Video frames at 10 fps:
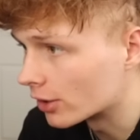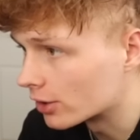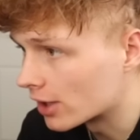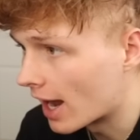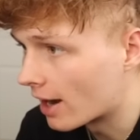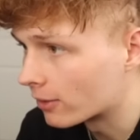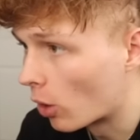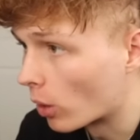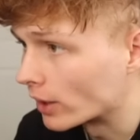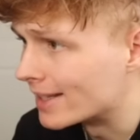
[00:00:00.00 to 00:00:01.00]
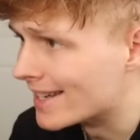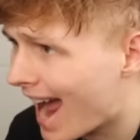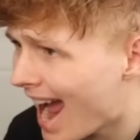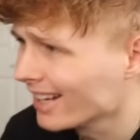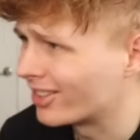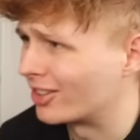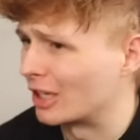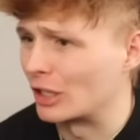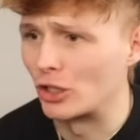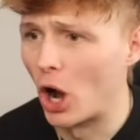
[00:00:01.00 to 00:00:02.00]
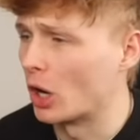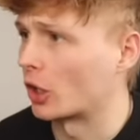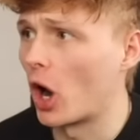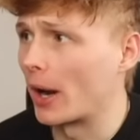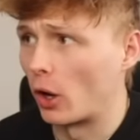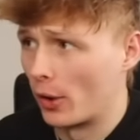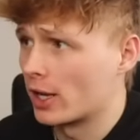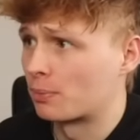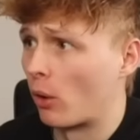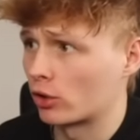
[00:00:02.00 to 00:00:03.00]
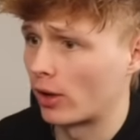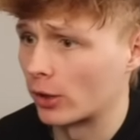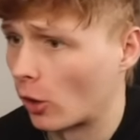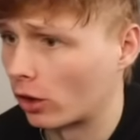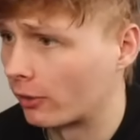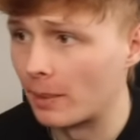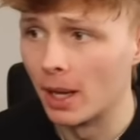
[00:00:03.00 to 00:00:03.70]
in the half court. That's dunk. All right, no, he is posterizer all the thing.